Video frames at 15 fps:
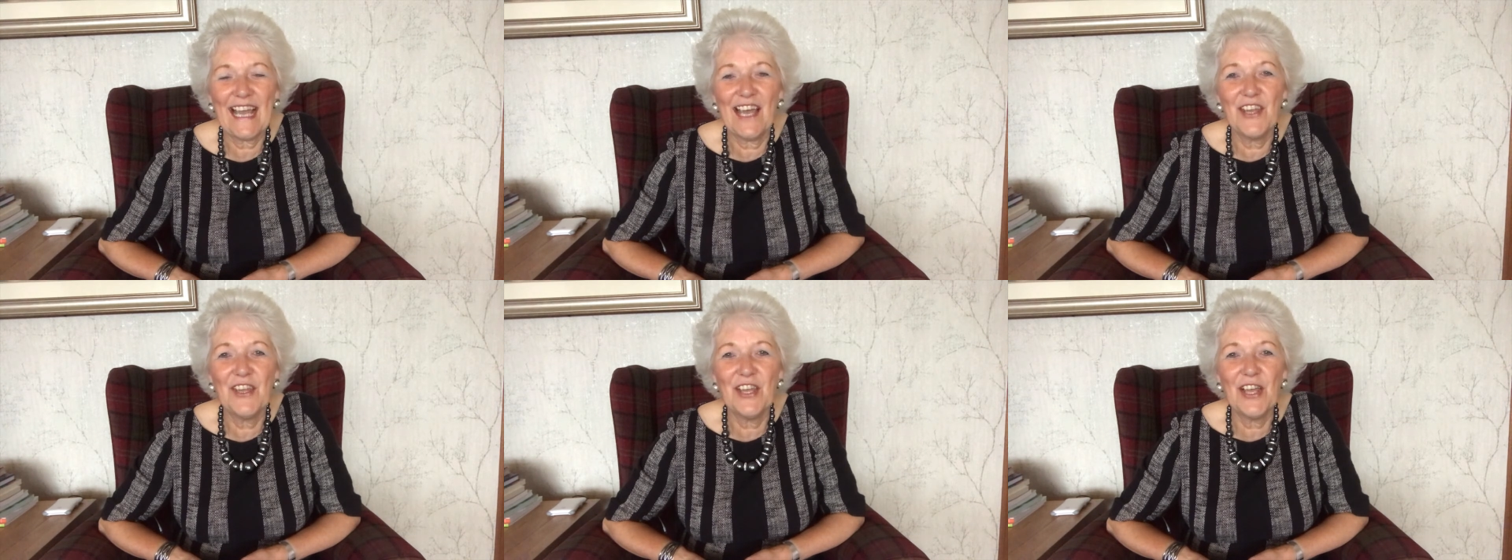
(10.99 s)

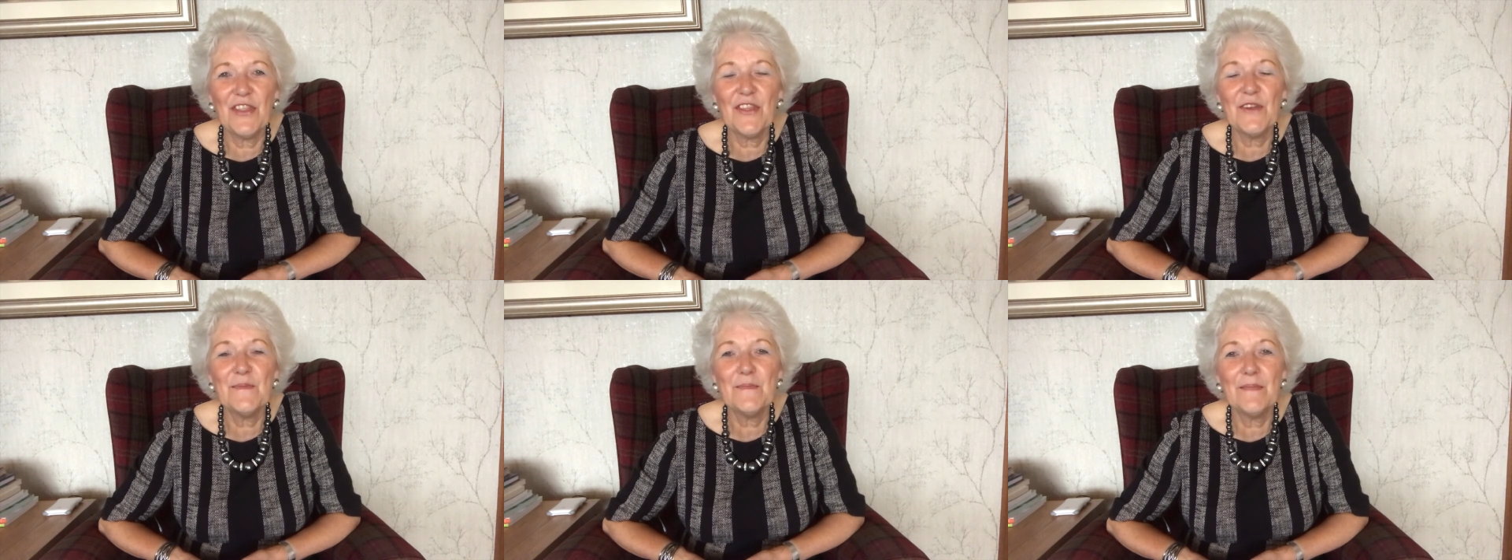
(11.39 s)

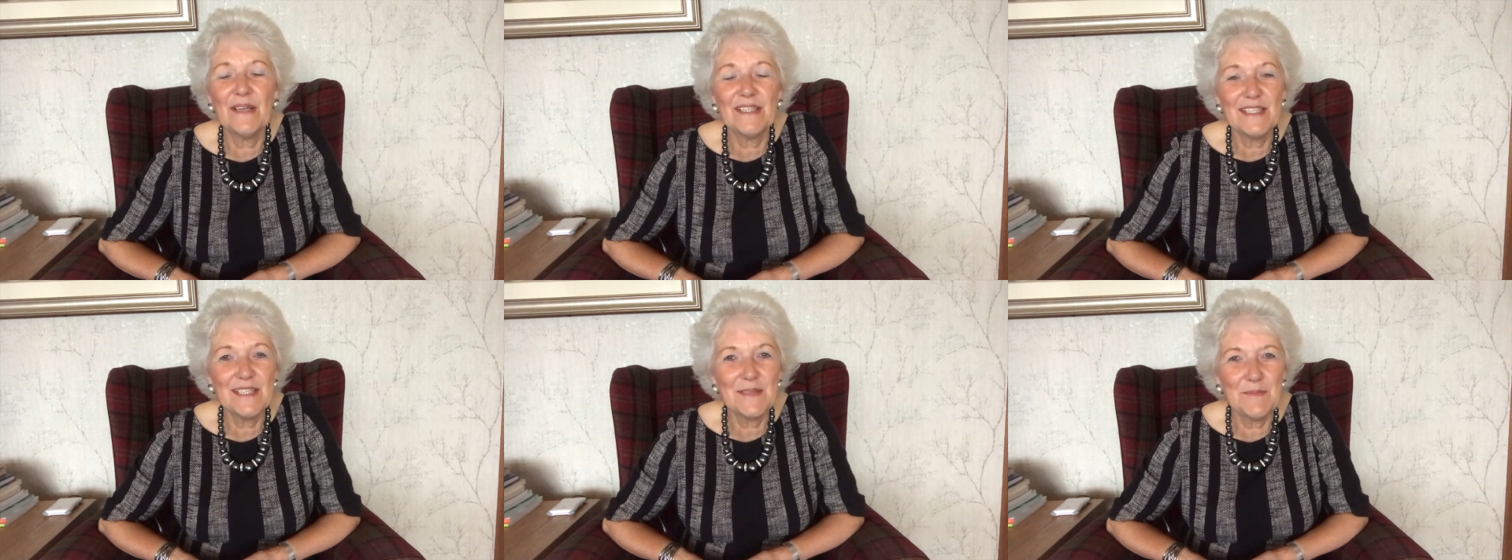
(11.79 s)
another
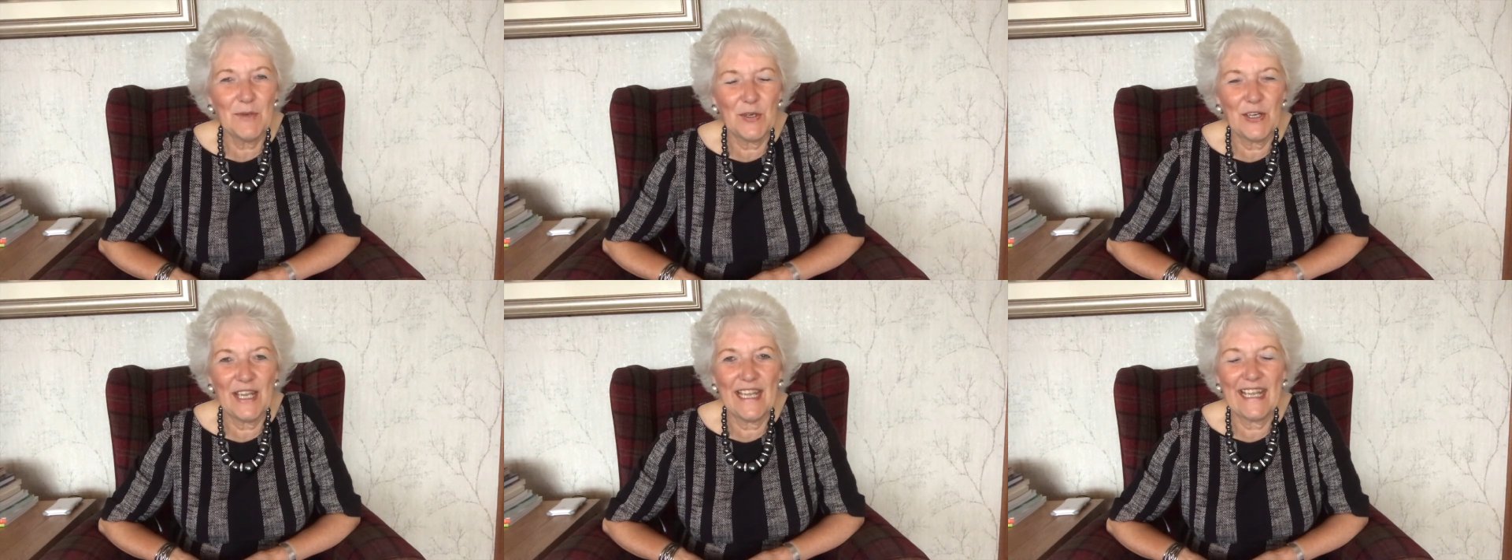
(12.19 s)
Monday
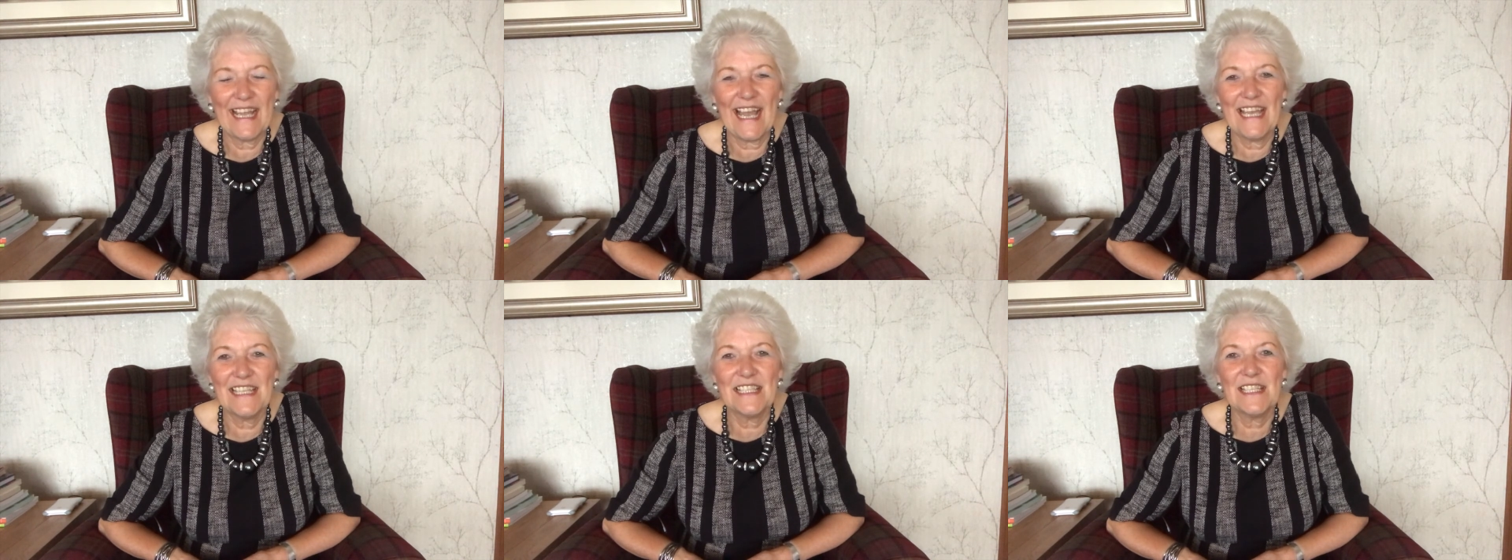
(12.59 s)
morning,
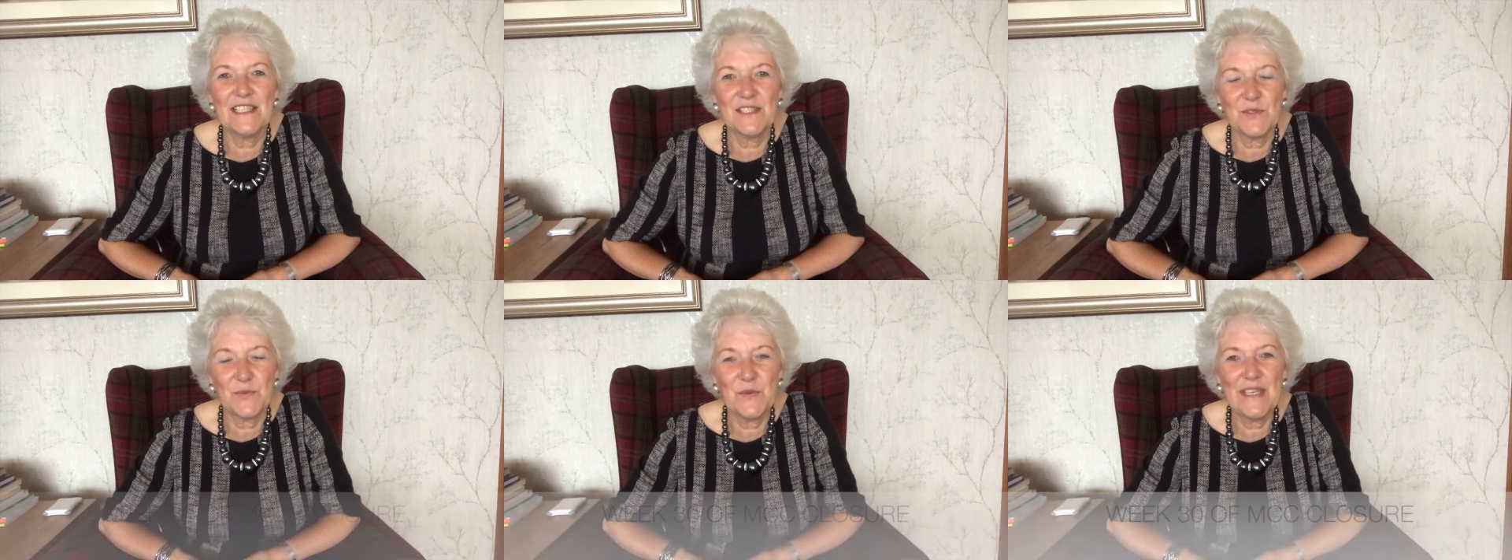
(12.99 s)
and
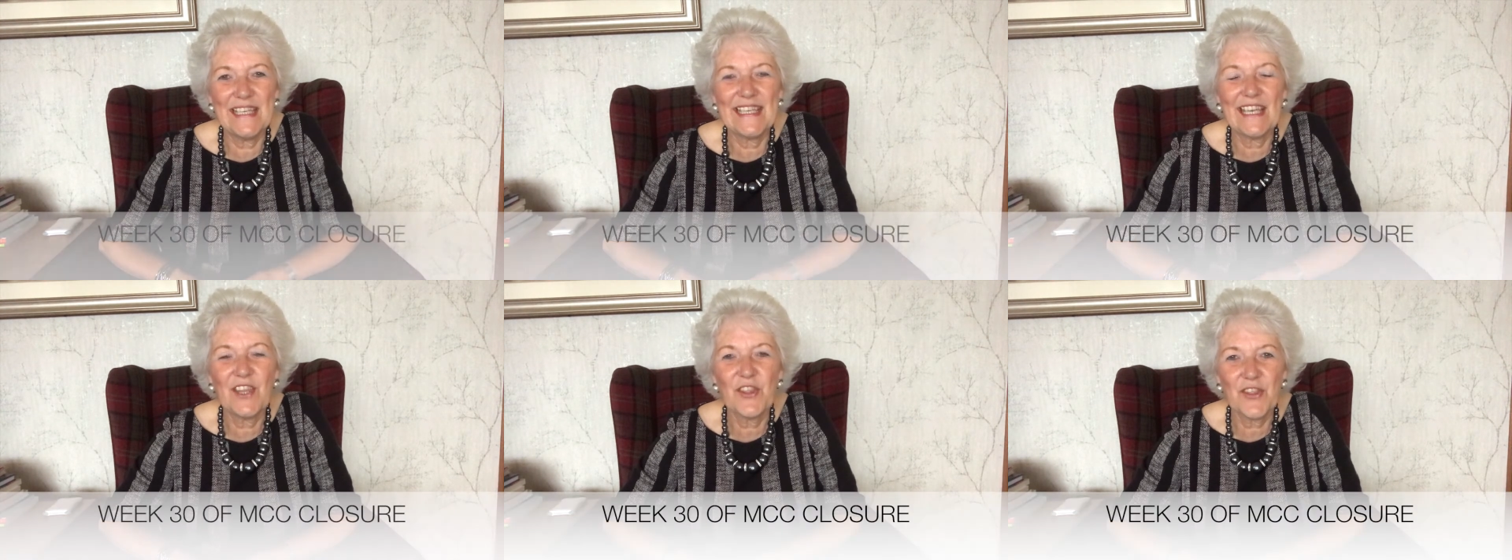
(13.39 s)
it's
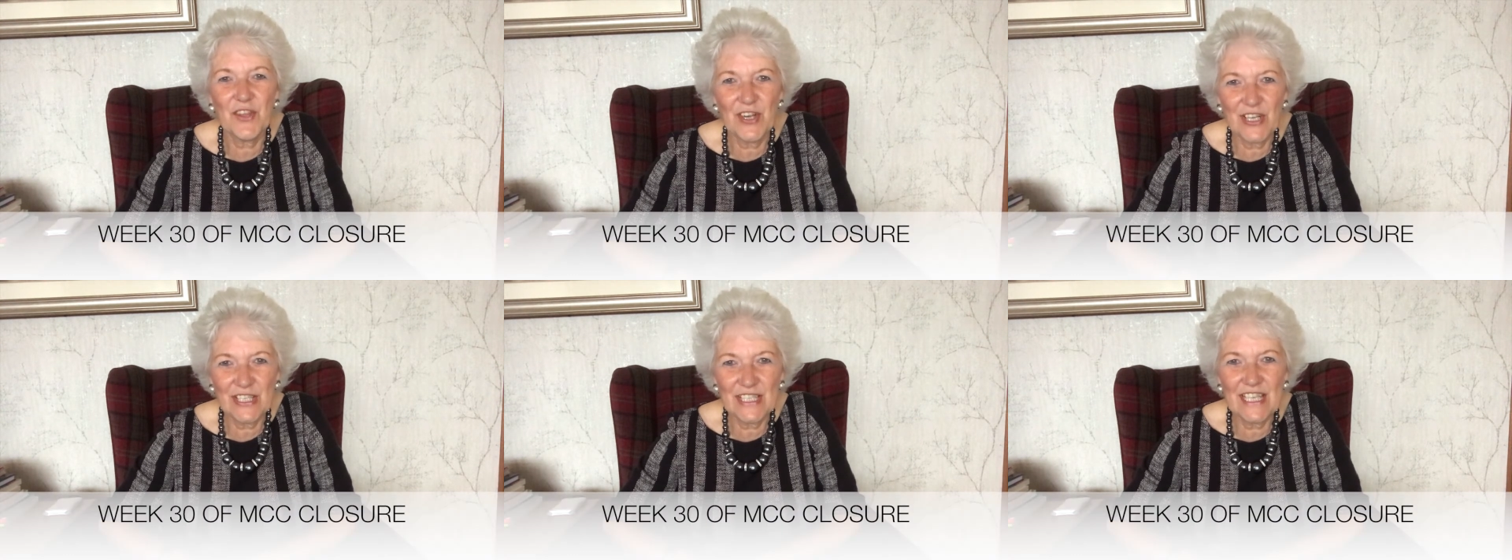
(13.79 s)
week
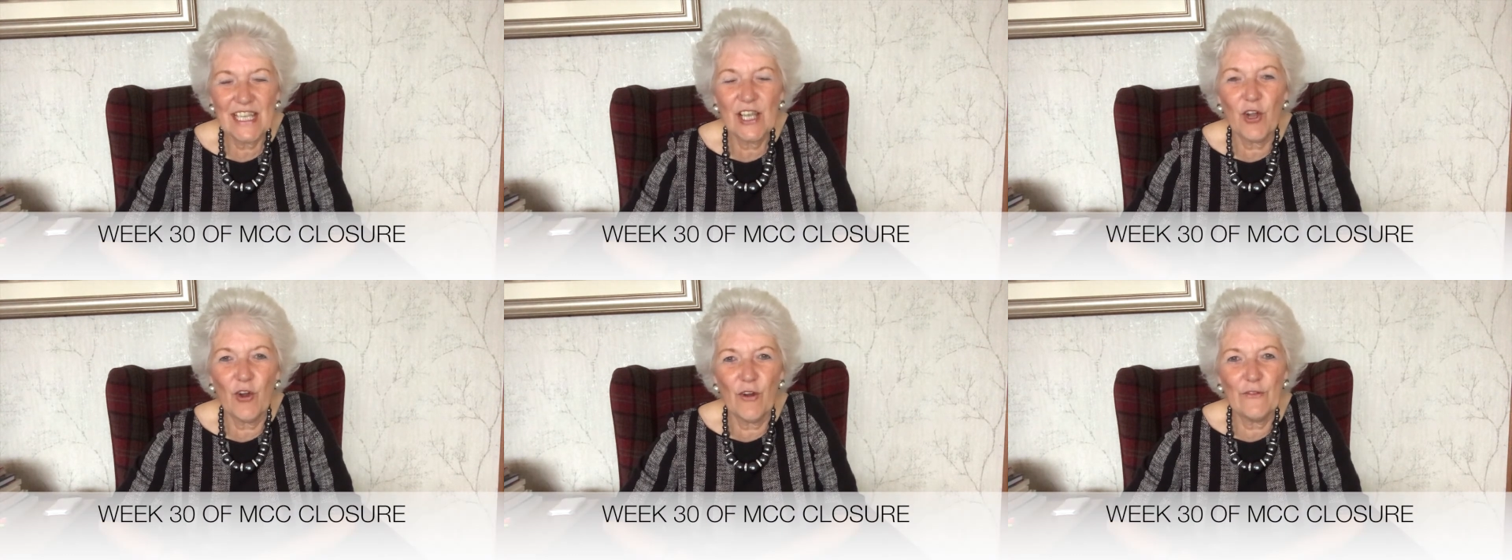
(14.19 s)

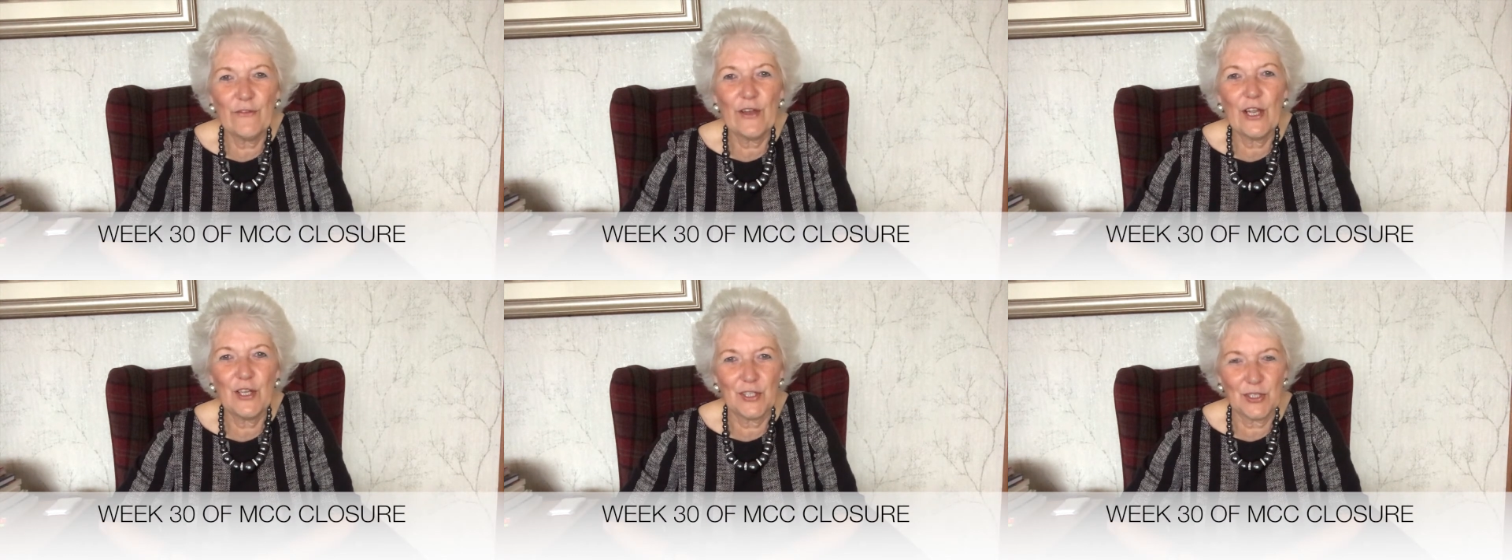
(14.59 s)
30 of
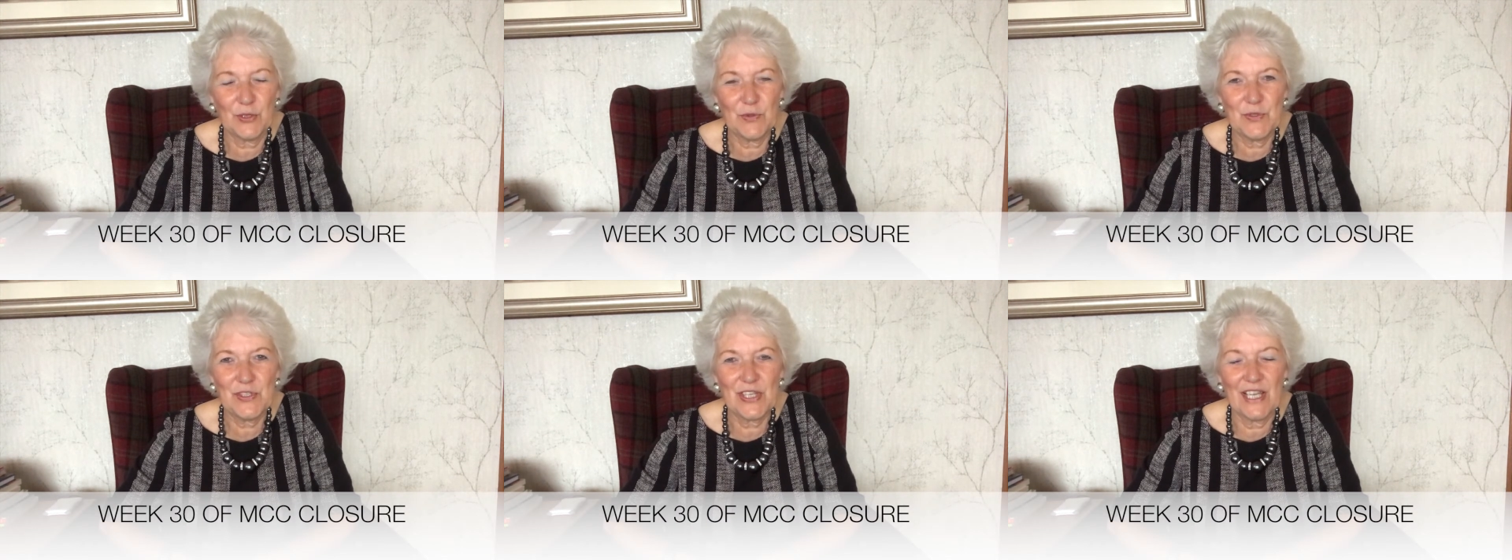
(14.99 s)
our
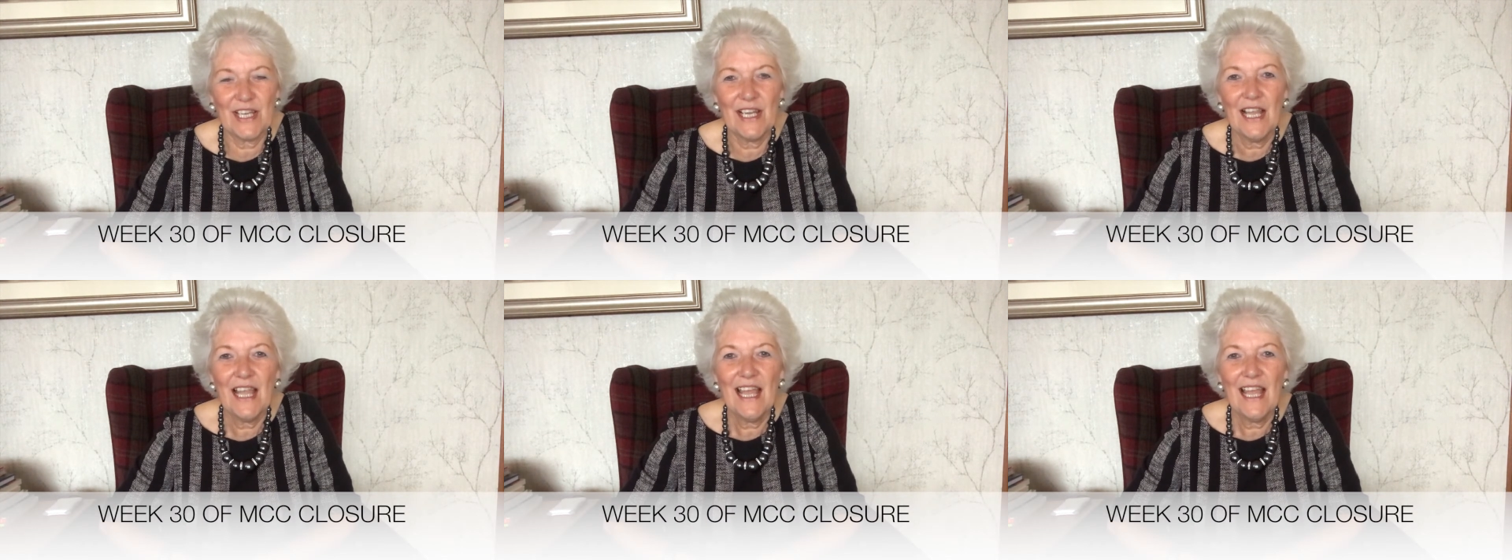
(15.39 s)
closure.